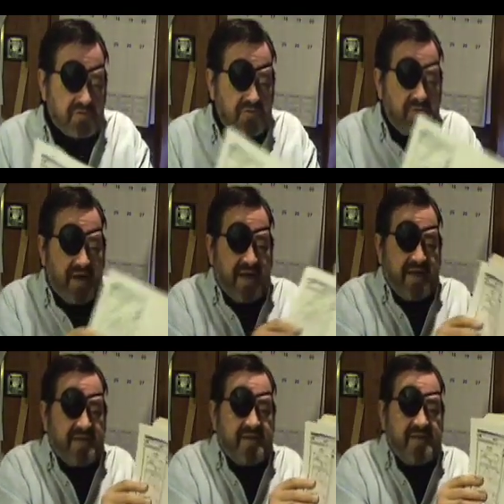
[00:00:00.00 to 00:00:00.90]
to buy
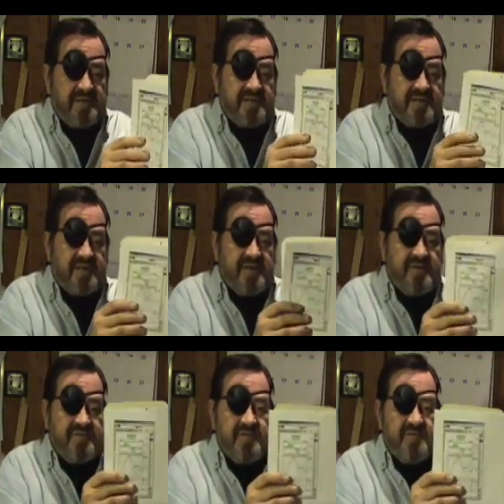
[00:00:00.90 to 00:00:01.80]
it instead
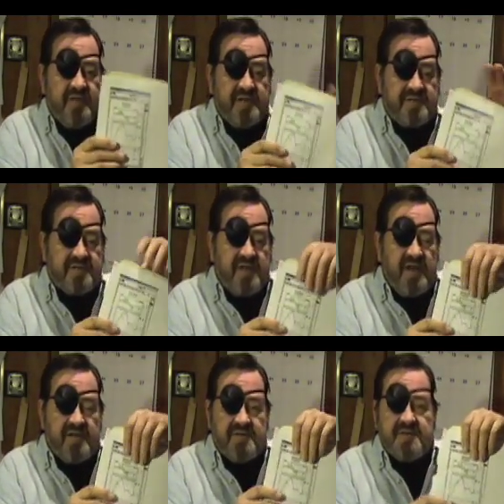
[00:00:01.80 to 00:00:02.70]
of US
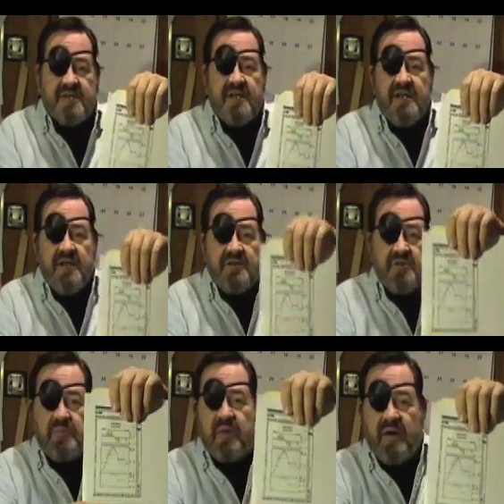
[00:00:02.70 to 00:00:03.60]
dollars.
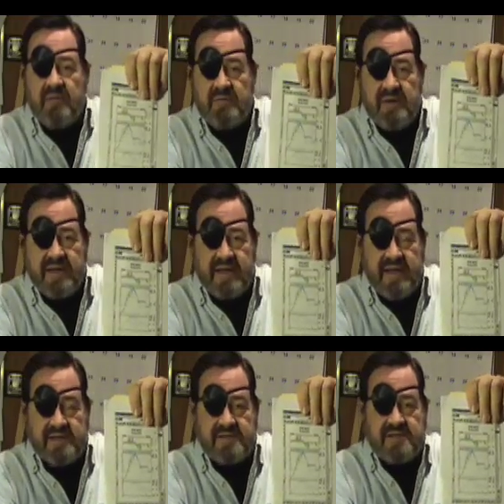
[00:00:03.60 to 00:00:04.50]
You probably
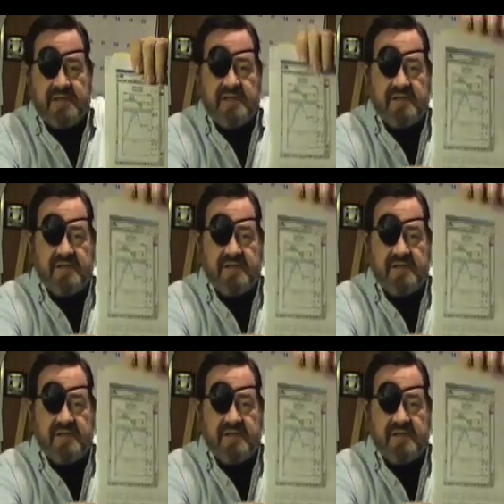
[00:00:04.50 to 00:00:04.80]
can't see